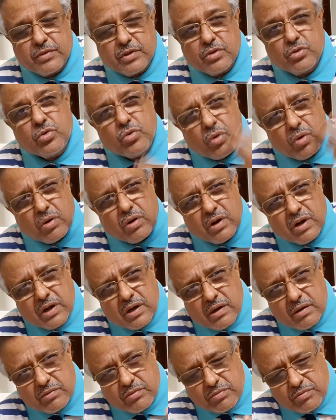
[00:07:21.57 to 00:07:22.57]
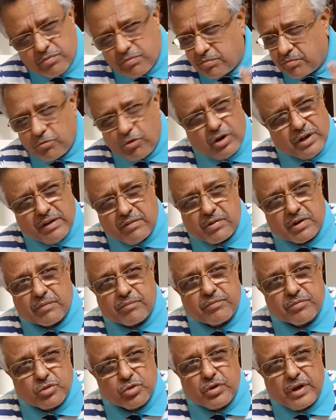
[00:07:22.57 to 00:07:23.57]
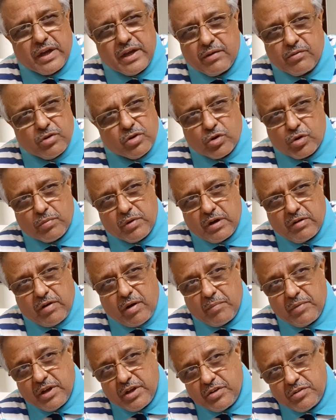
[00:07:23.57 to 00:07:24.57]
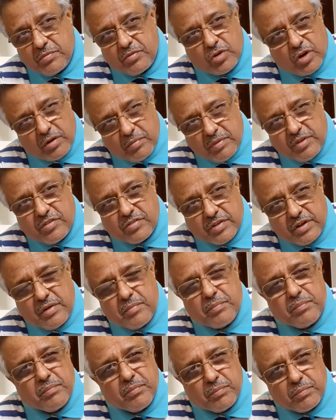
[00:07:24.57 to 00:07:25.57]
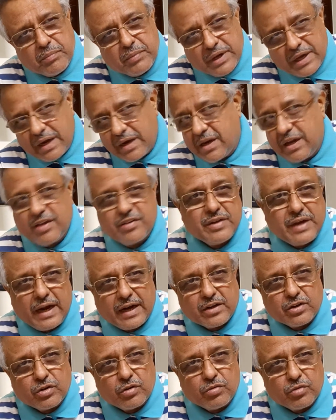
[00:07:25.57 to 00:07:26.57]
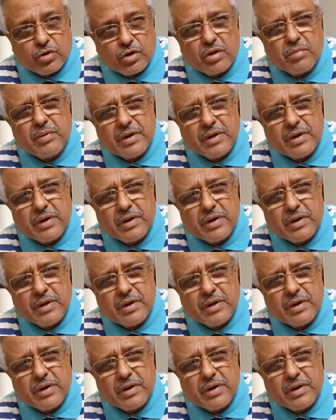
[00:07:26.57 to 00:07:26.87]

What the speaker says: So whatever, today global warming is not been seen merely as an act of God,